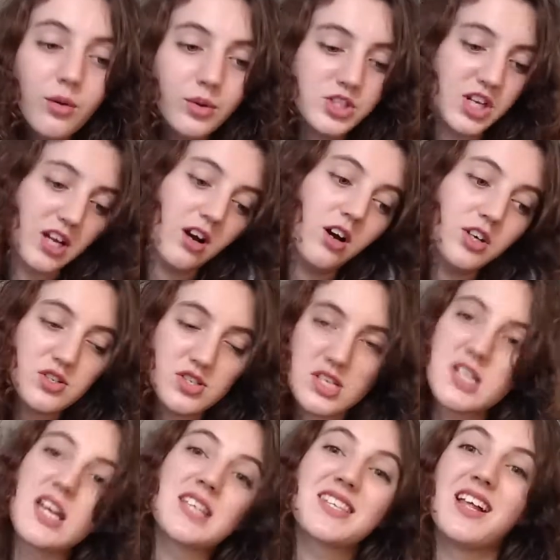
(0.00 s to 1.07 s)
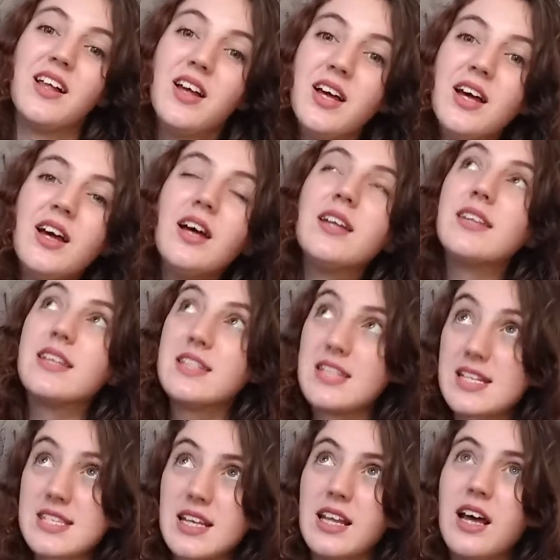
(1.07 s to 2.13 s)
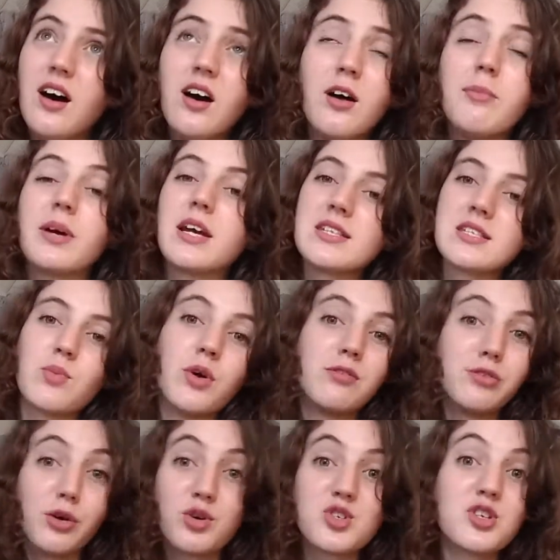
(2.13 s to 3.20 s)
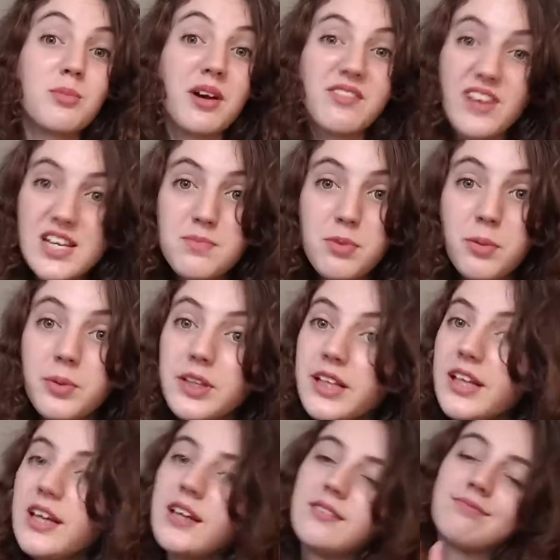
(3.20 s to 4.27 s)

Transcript: which I can't use the DSLR because it won't focus on my face properly, and